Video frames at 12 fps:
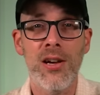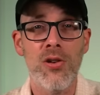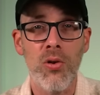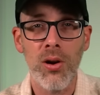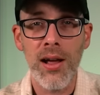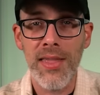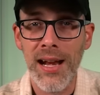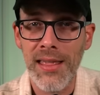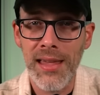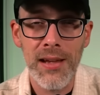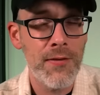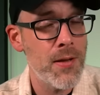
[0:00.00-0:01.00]
and Anora, that I
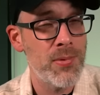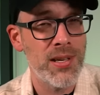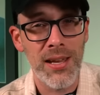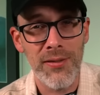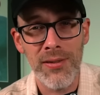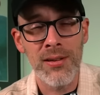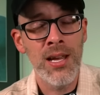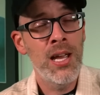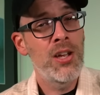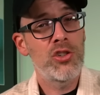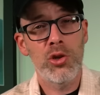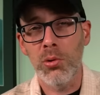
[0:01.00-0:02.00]
think if they'd been given
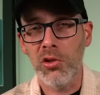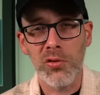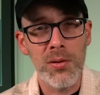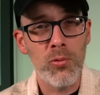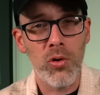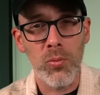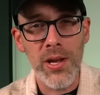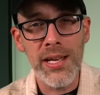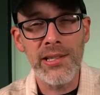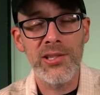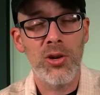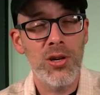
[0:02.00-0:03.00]
two or three more
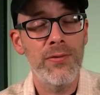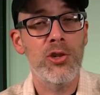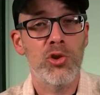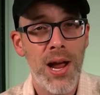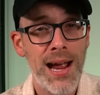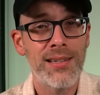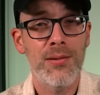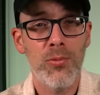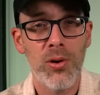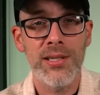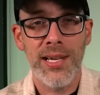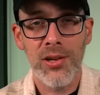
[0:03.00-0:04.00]
weeks, could have attracted
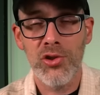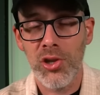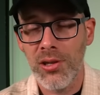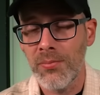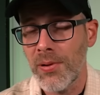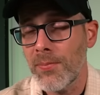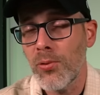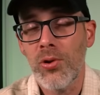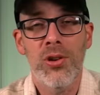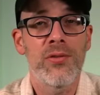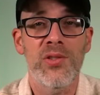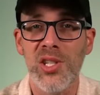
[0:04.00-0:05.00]
more attention and people
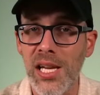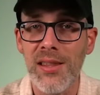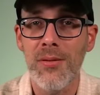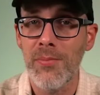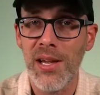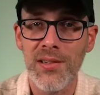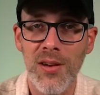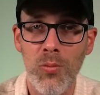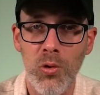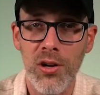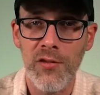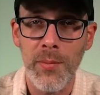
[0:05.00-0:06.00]
could have seen them based on
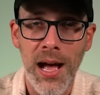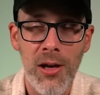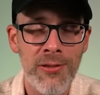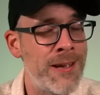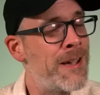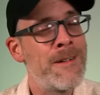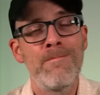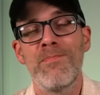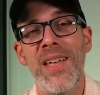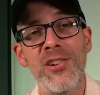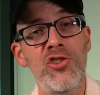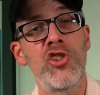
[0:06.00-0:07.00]
word of mouth
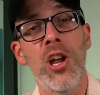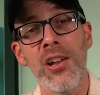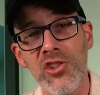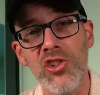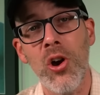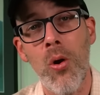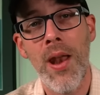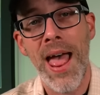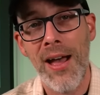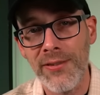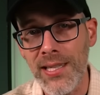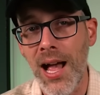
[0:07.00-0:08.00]
they just don't
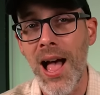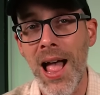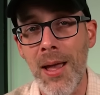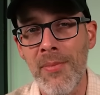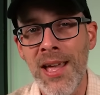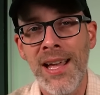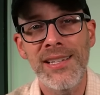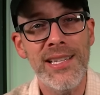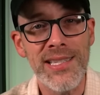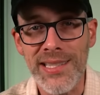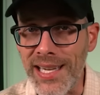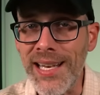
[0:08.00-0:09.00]
have time to
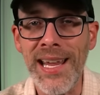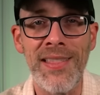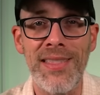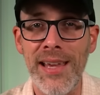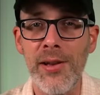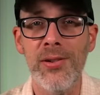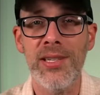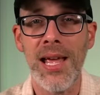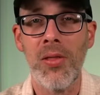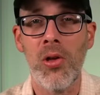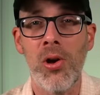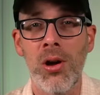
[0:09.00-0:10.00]
sit in theaters
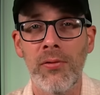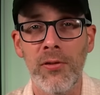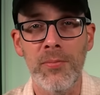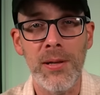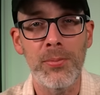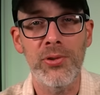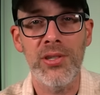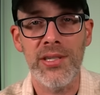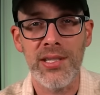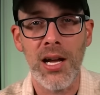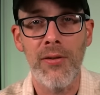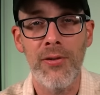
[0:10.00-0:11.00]
that long for people to
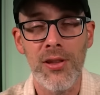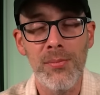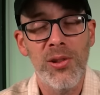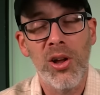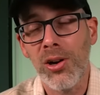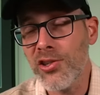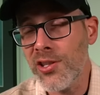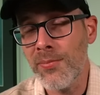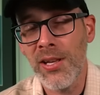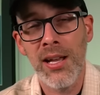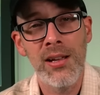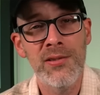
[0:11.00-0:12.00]
discover them, largely
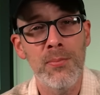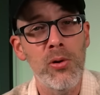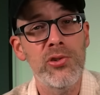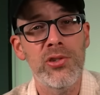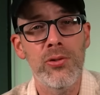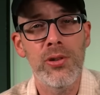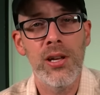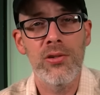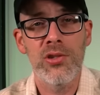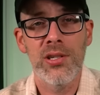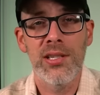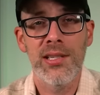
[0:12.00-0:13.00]
because most
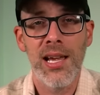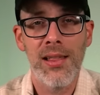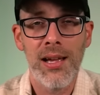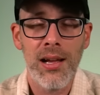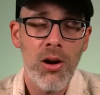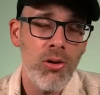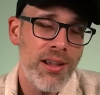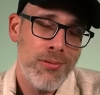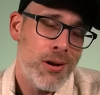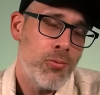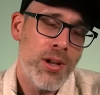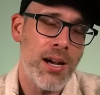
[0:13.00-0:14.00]
studios just say, like, okay,
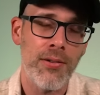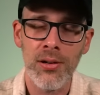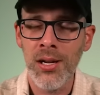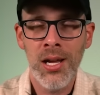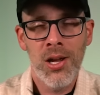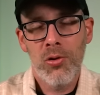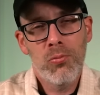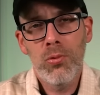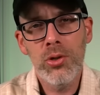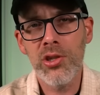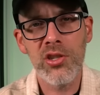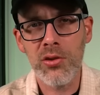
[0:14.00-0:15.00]
well, whatever
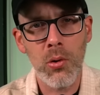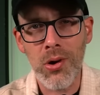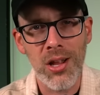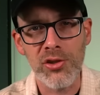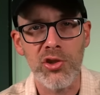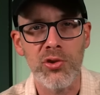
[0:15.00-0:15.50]
we'll just throw it on